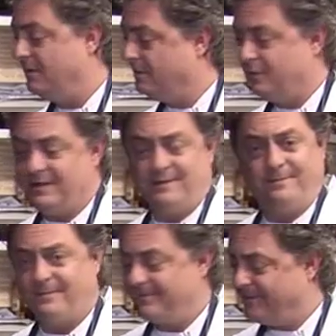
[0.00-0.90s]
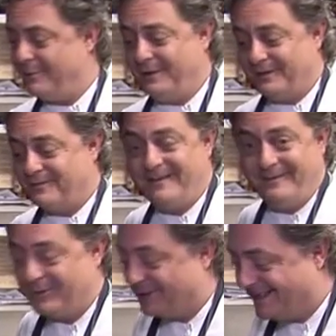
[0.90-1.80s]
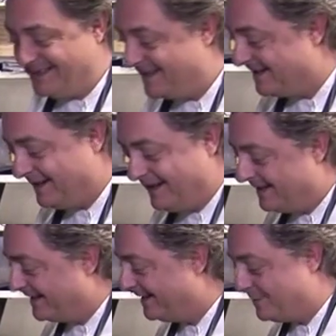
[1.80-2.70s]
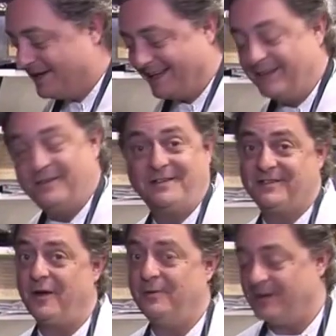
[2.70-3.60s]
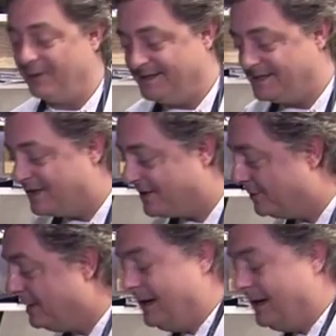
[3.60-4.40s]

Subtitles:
which is fabulous, real good eating, and again just so easy to do.